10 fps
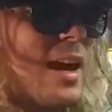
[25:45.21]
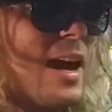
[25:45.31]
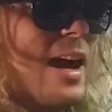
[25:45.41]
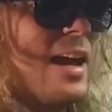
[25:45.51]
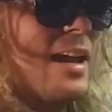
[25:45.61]
a
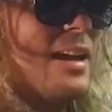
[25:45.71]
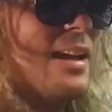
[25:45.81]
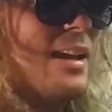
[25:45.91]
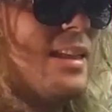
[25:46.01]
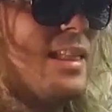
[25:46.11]
guy
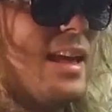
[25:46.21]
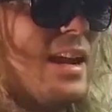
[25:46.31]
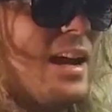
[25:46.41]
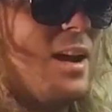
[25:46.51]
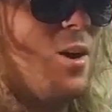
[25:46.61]

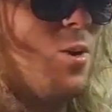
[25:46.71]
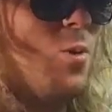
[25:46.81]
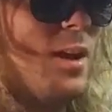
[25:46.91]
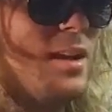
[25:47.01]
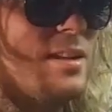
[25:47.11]
that
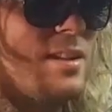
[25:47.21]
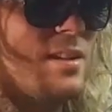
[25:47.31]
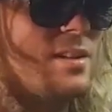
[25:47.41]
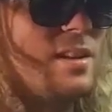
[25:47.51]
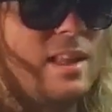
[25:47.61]

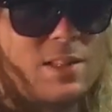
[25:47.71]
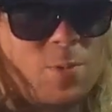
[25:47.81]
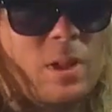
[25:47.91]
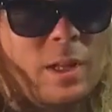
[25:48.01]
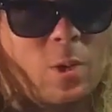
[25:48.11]

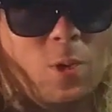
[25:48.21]
that's a really